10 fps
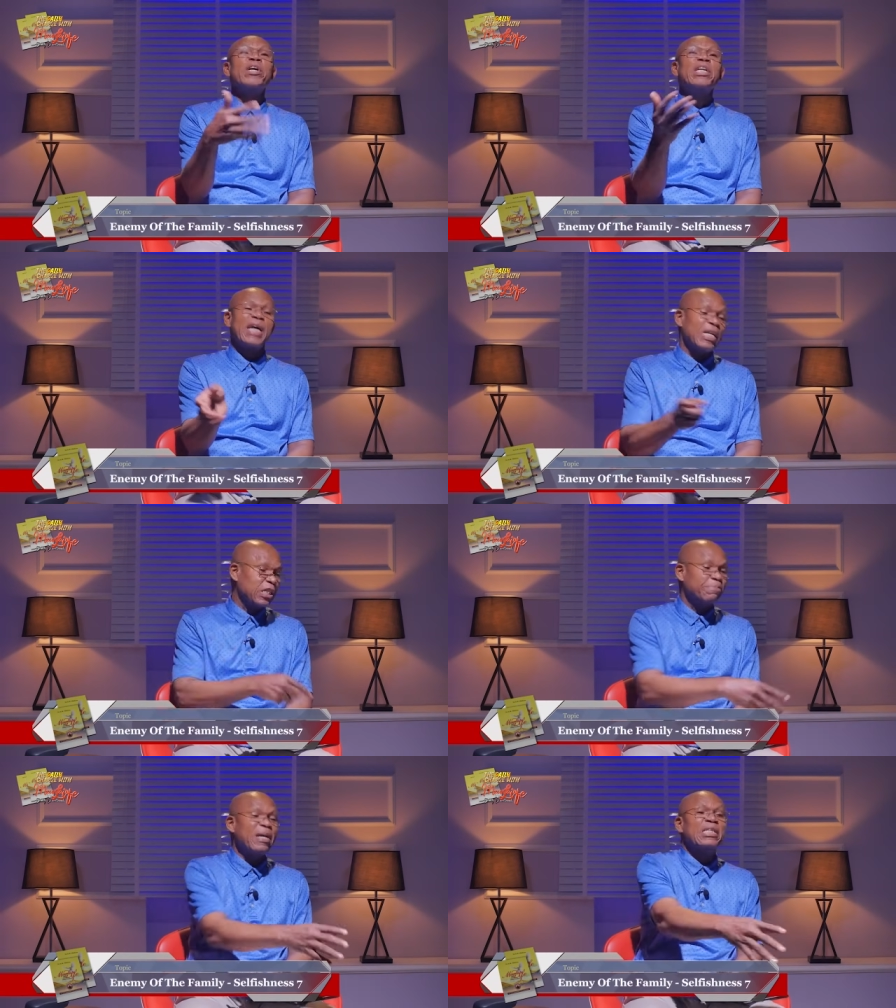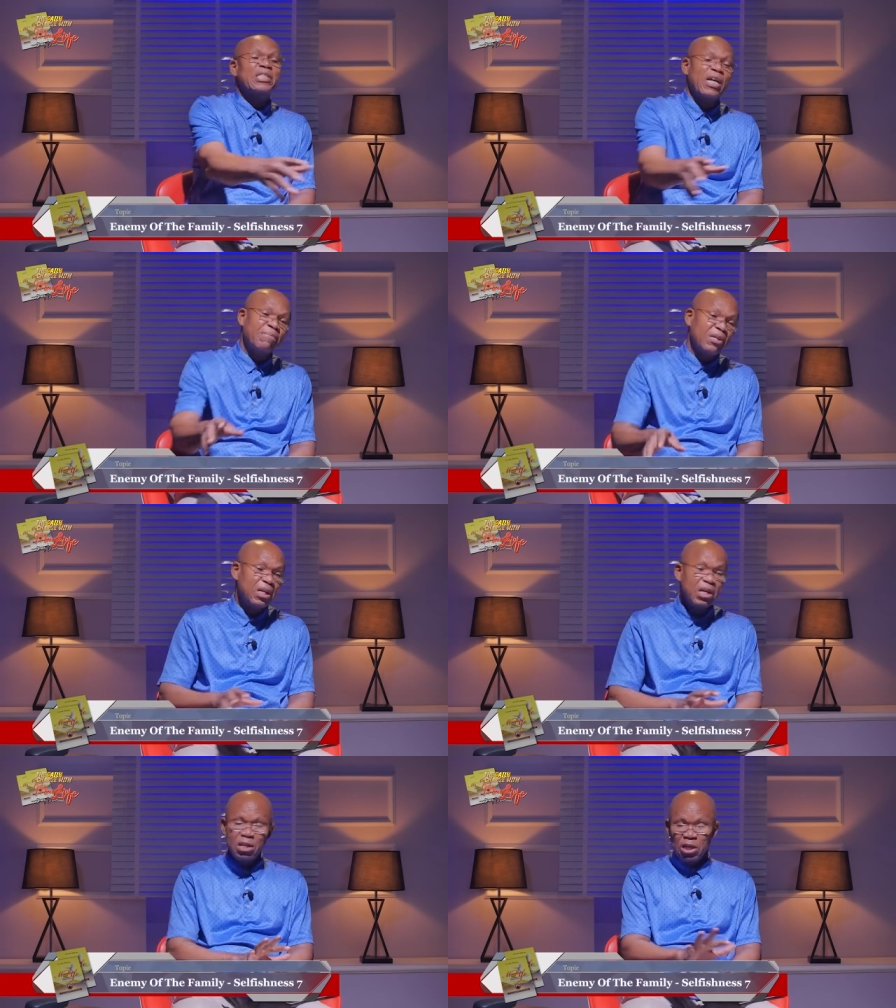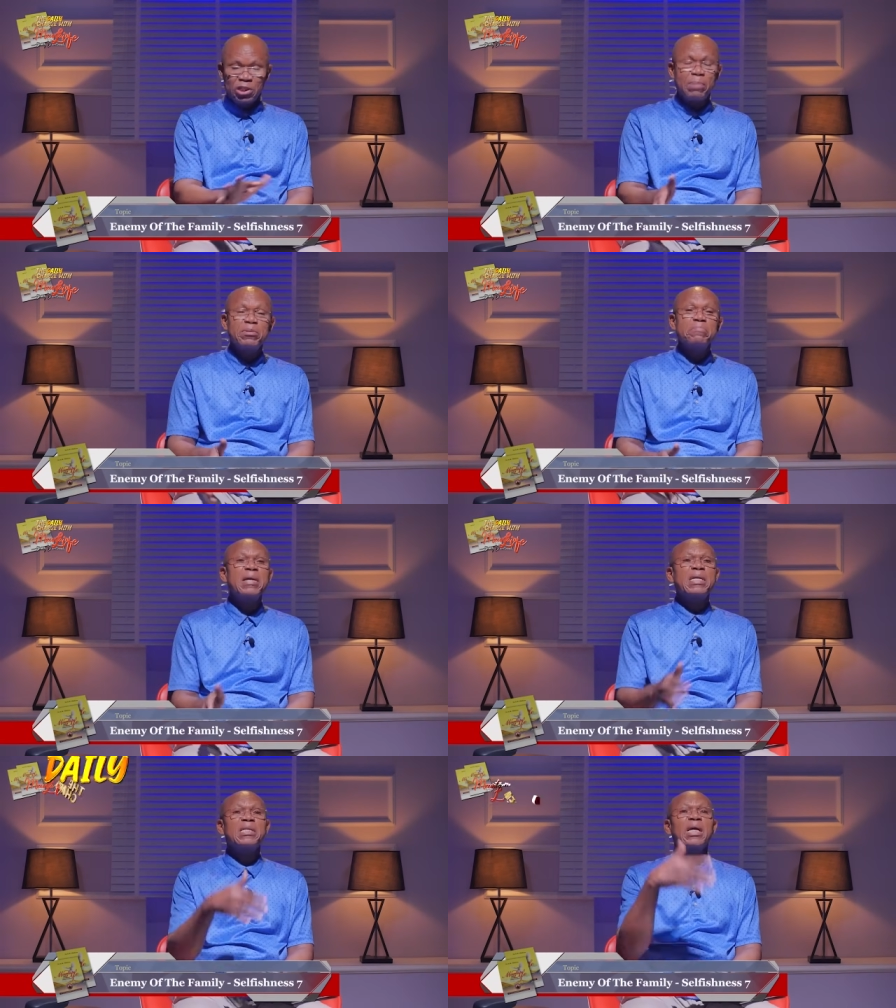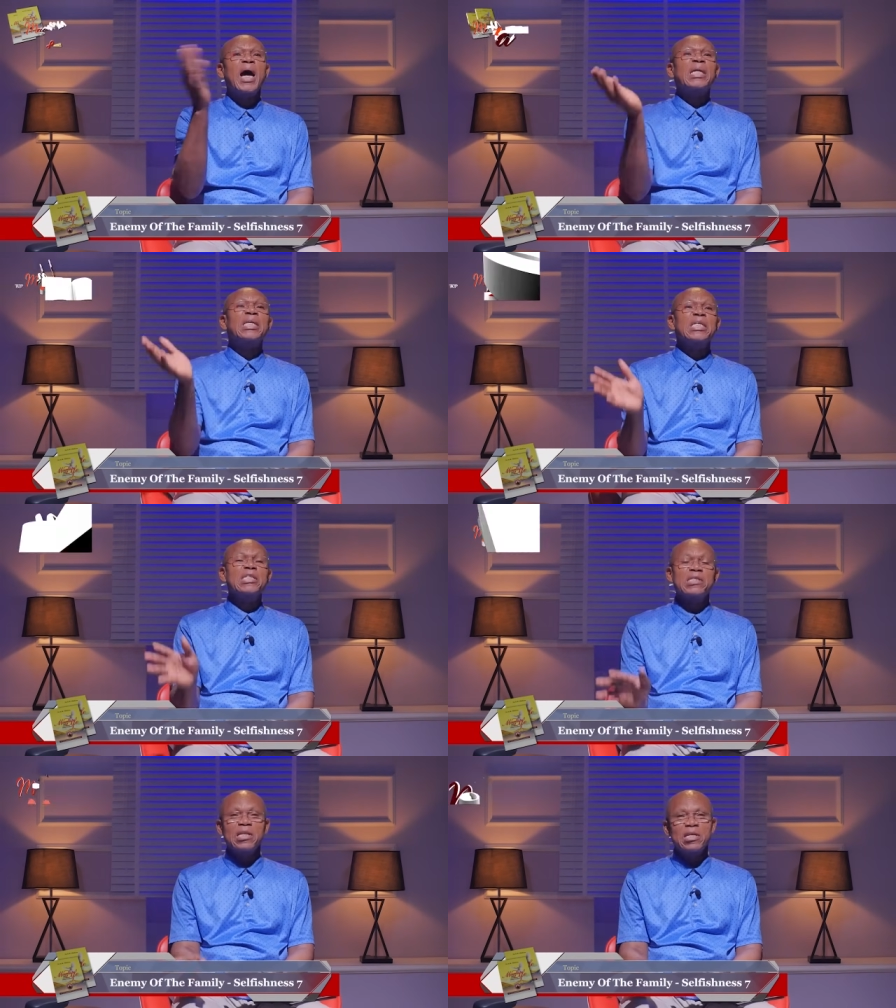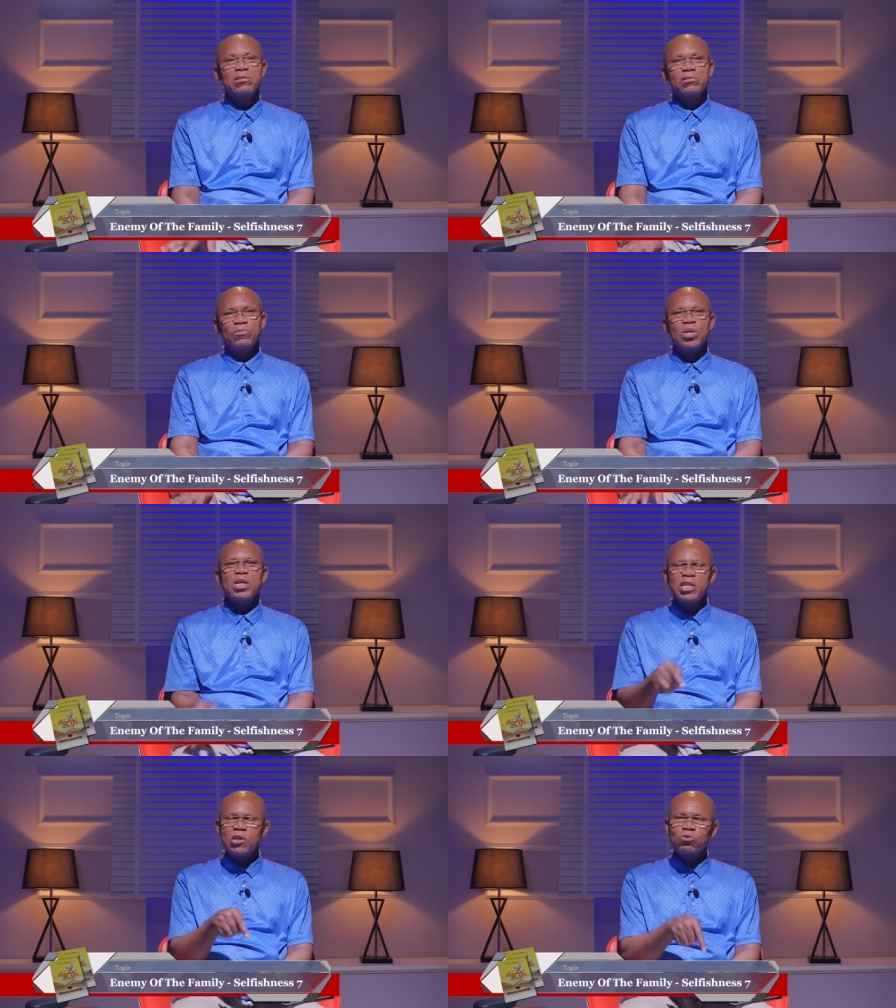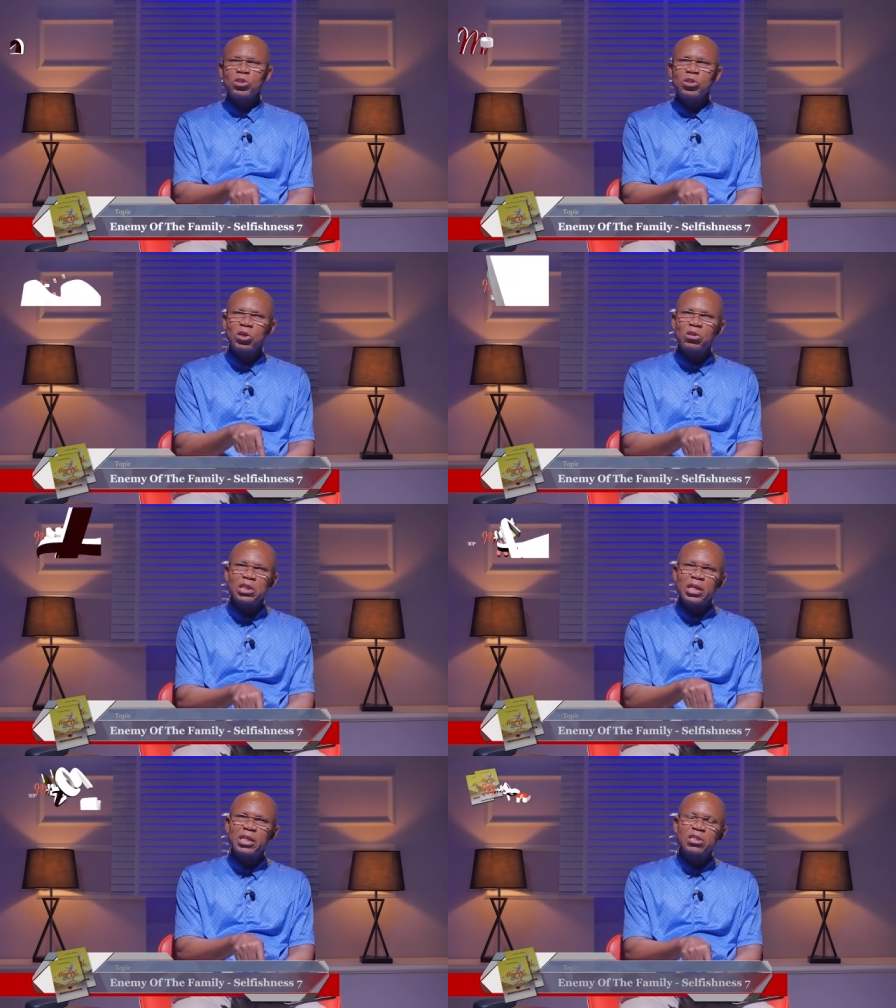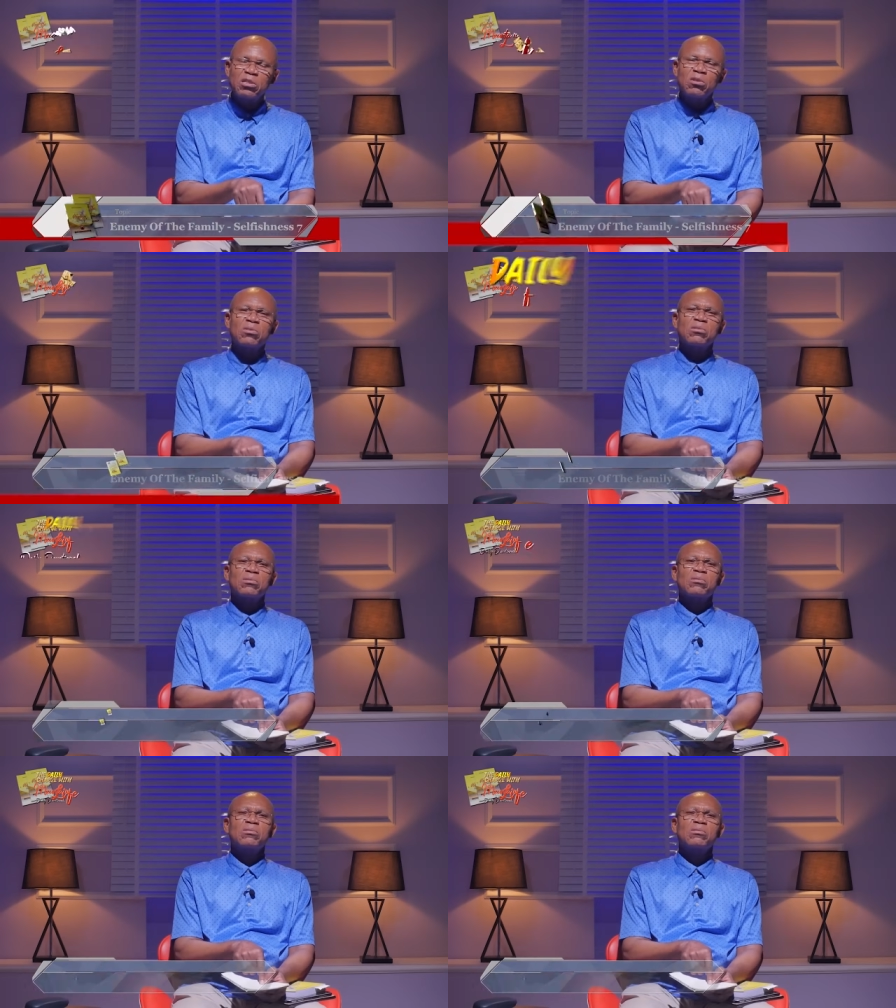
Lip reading: quickly and his bed shall be made and he is healed. That's what the Lord is challenging us.